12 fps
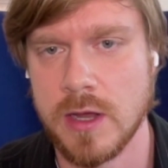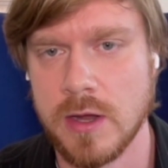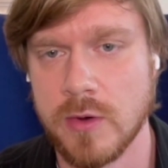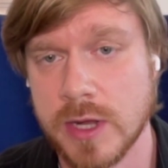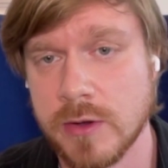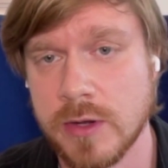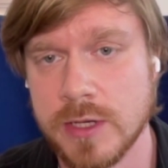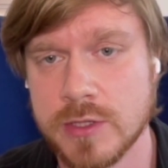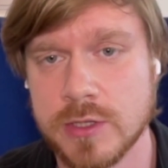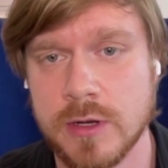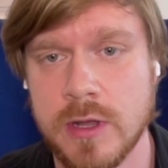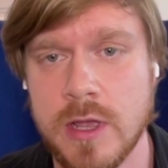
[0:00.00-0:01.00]

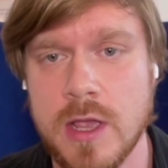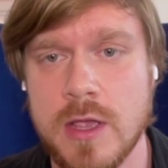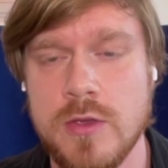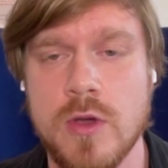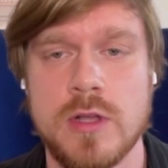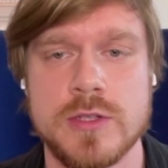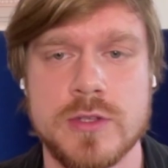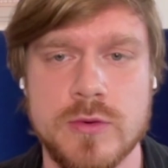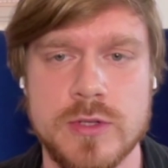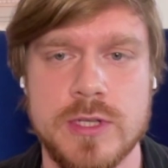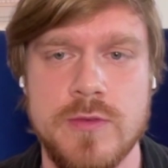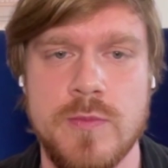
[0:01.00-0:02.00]
recognition. You
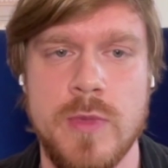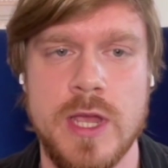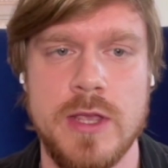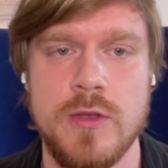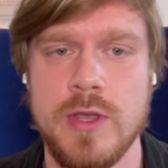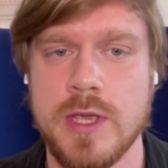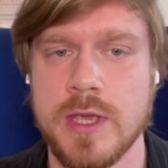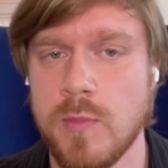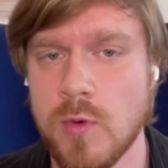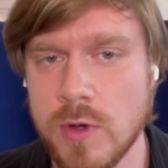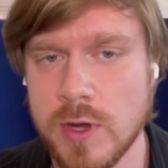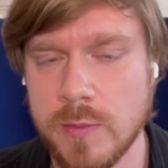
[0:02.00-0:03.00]
also received many unique
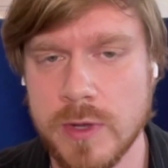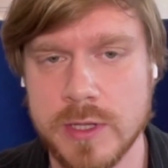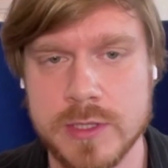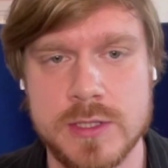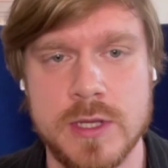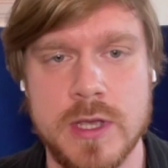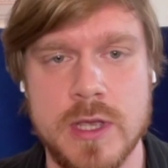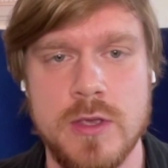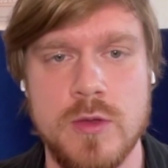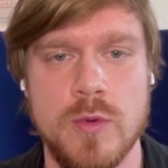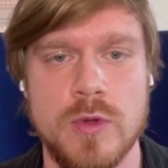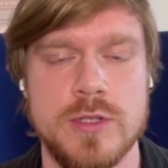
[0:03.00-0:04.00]
appointments.
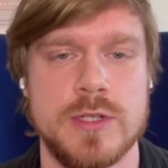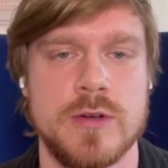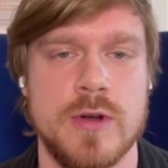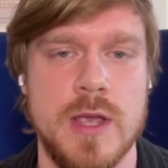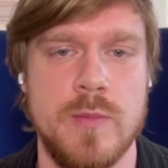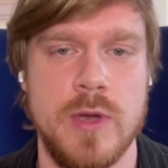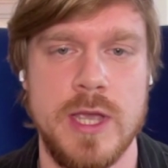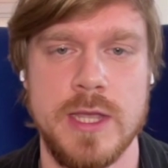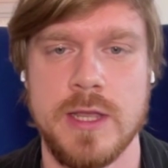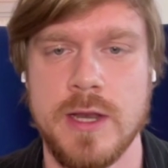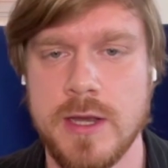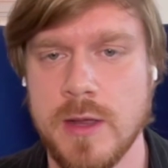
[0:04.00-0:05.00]
You were described by a
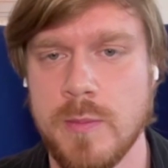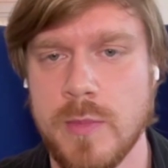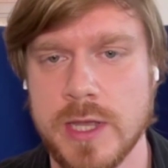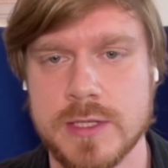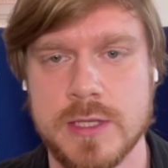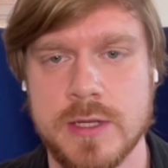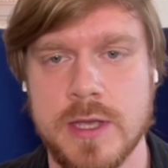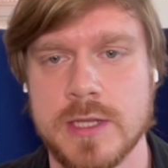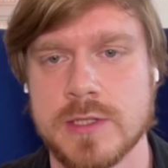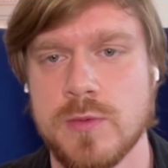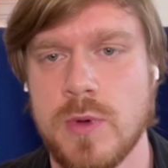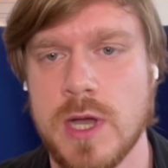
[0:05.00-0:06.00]
Canadian magazine
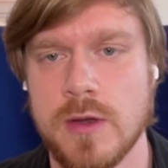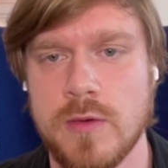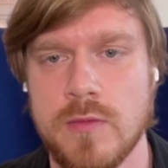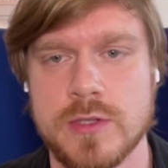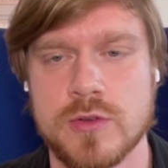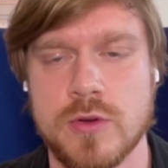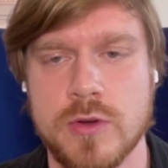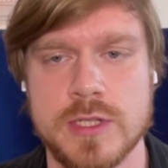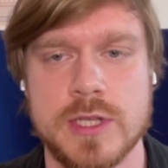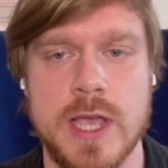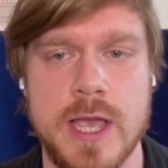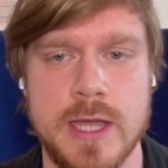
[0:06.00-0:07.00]
as one of the
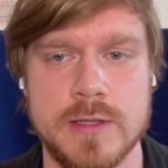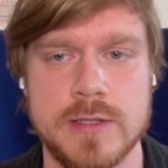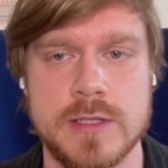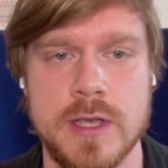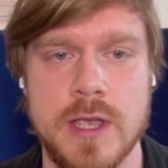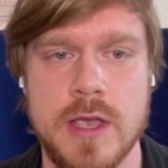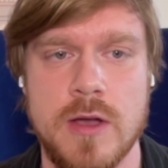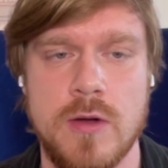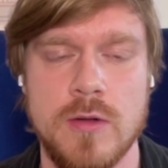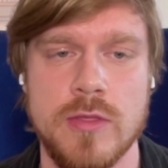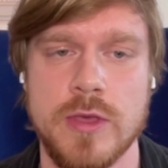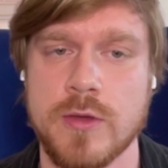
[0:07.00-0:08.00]
strongest hands
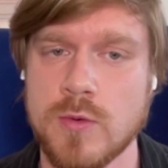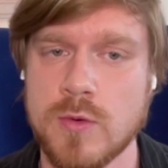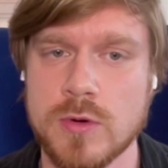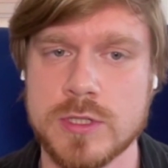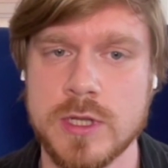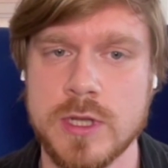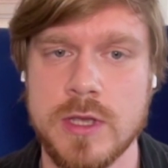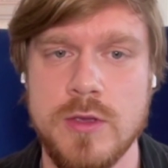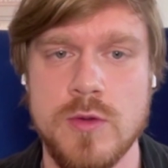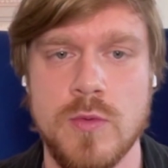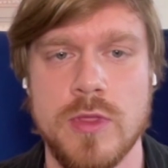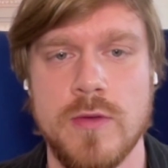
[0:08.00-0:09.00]
on the court.
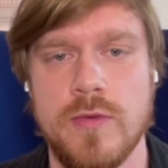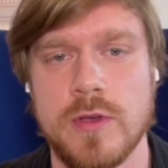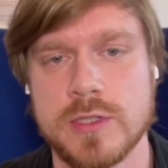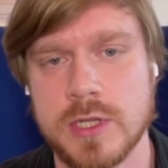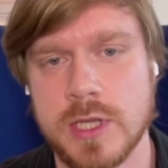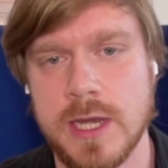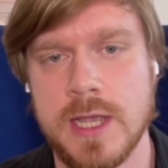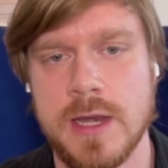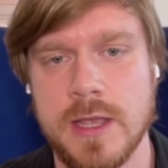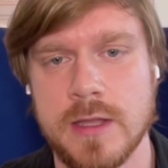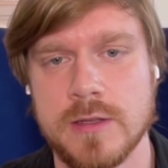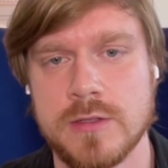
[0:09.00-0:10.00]
You were the first
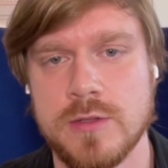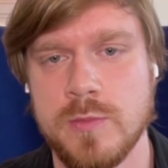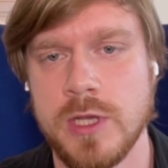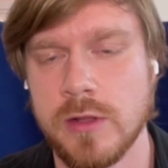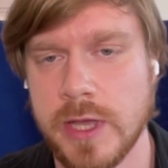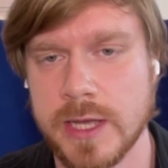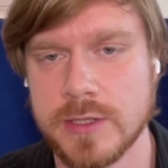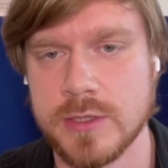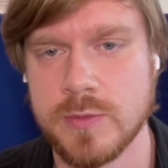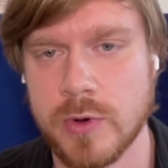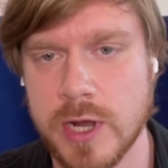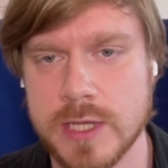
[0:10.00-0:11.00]
Canadian to be
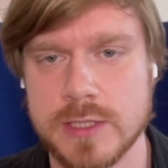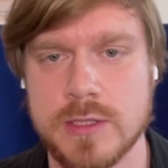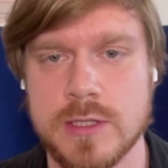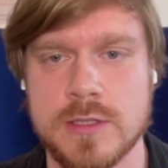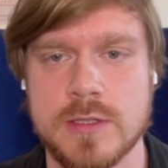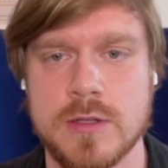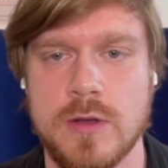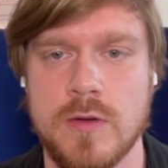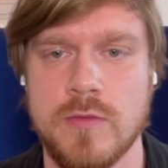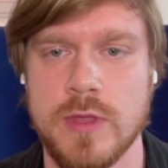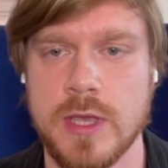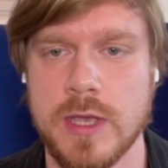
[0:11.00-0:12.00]
elected president
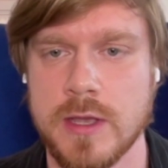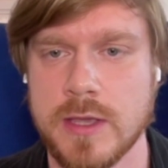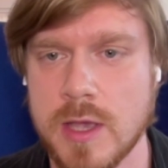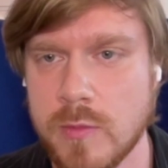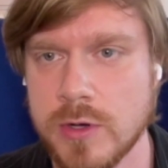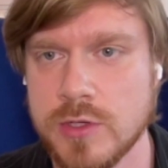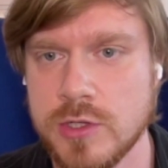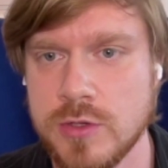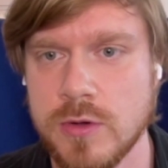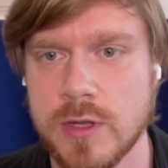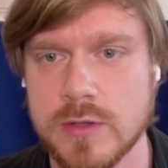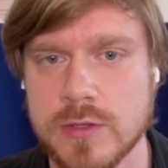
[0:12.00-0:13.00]
of the Cambridge
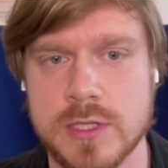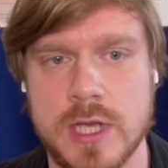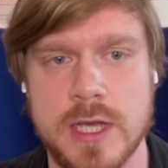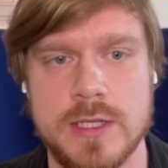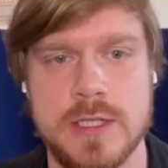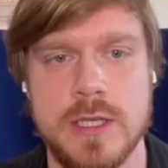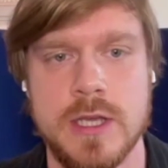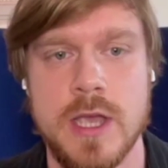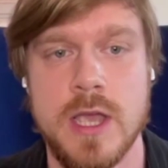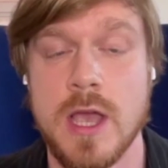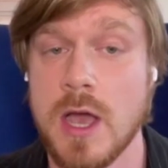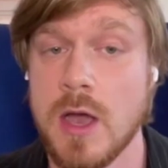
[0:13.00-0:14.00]
Union Society.
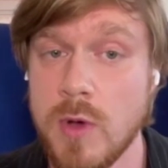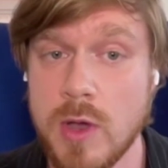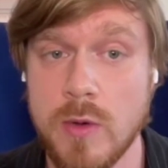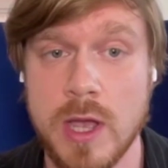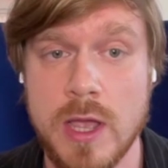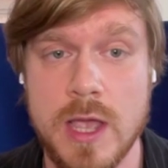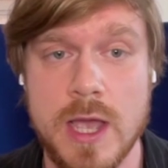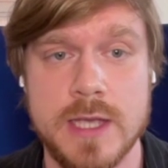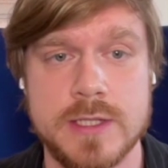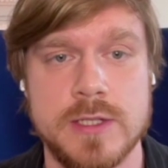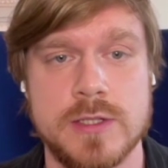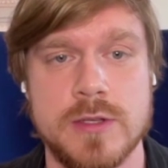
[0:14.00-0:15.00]
However,
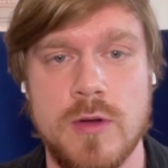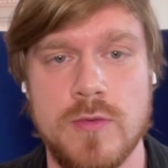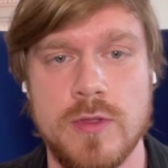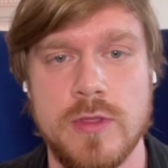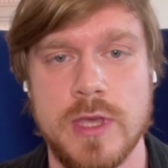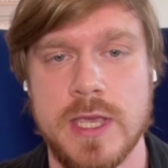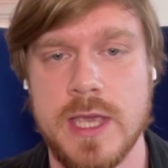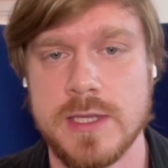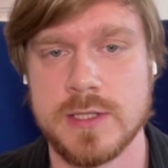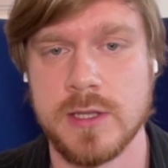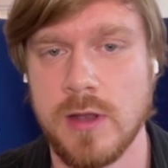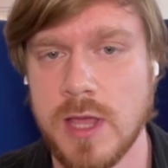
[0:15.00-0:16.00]
as is often the
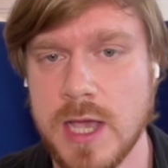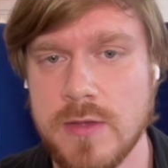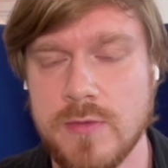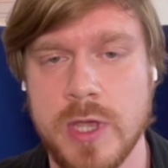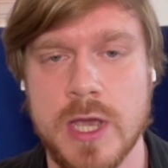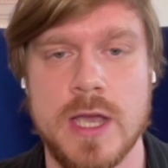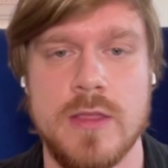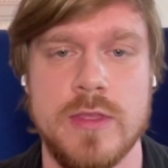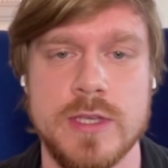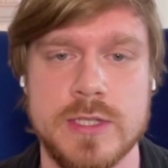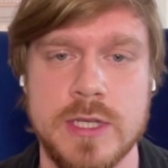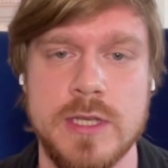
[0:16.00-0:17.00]
case in life,
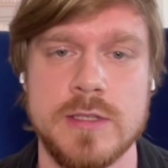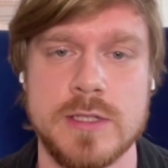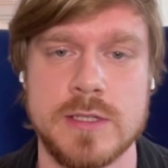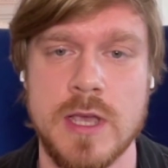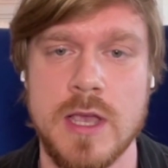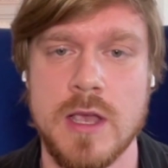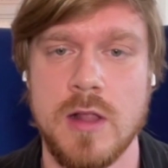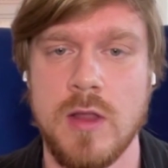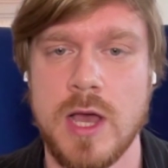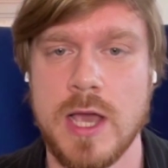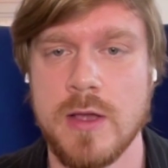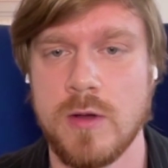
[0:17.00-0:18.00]
behind the scenes
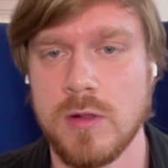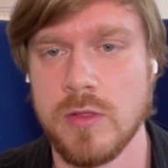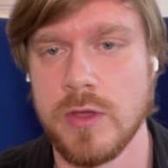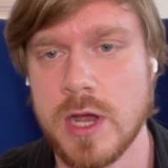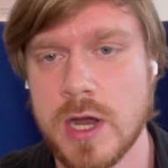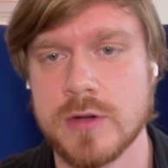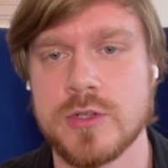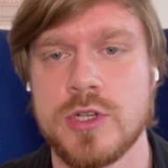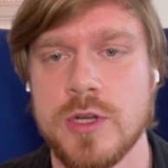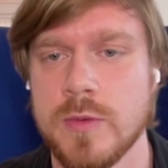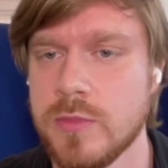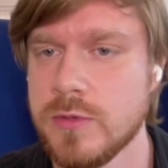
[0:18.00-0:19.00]
lie all the
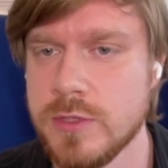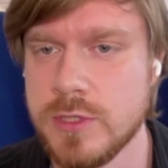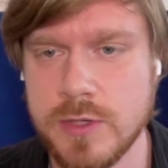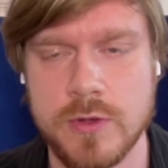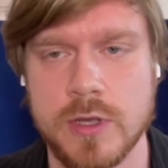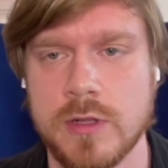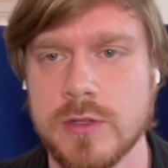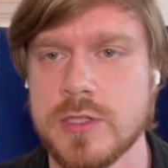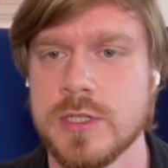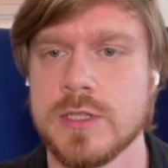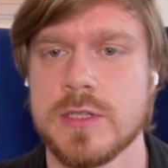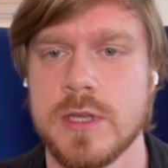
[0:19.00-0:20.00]
hardship,
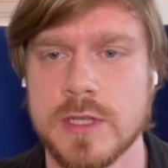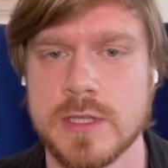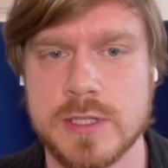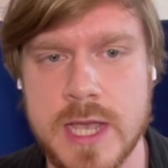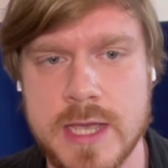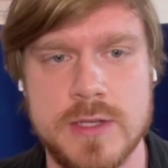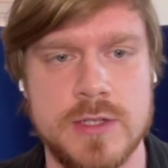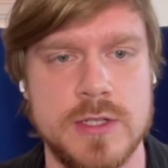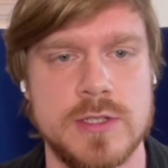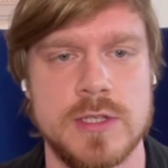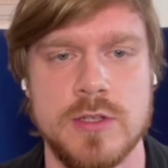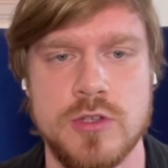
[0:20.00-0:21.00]
difficulties, and
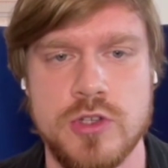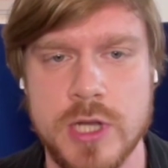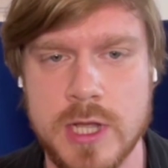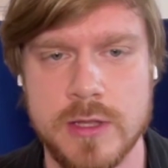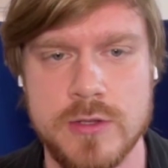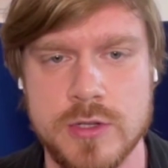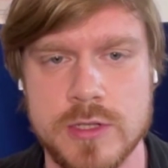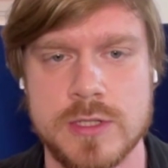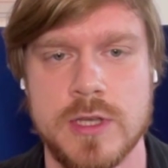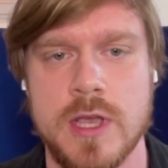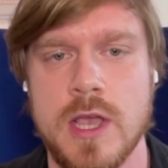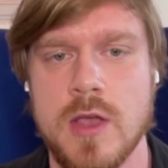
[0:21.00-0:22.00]
anxieties and
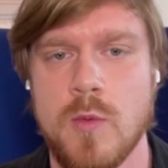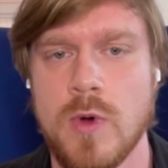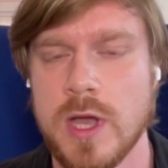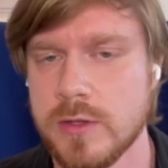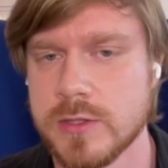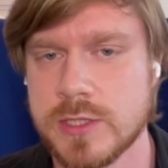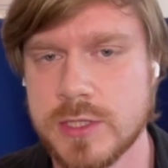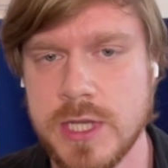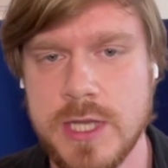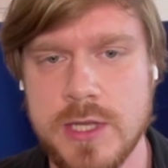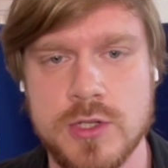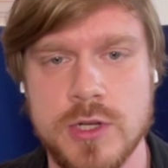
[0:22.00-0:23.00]
challenges, while on
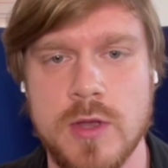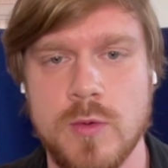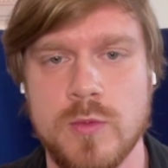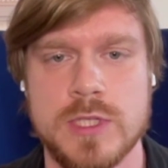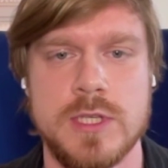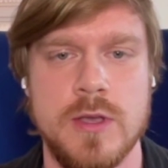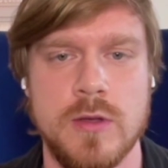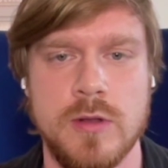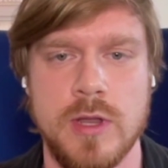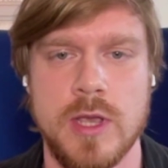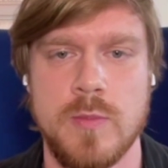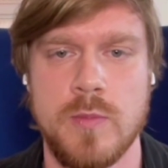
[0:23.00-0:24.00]
stage we see
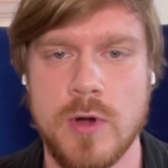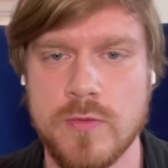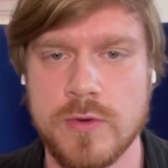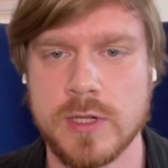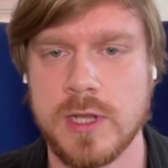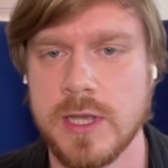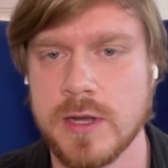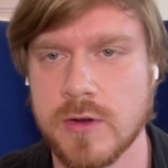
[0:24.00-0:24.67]
only a perfectly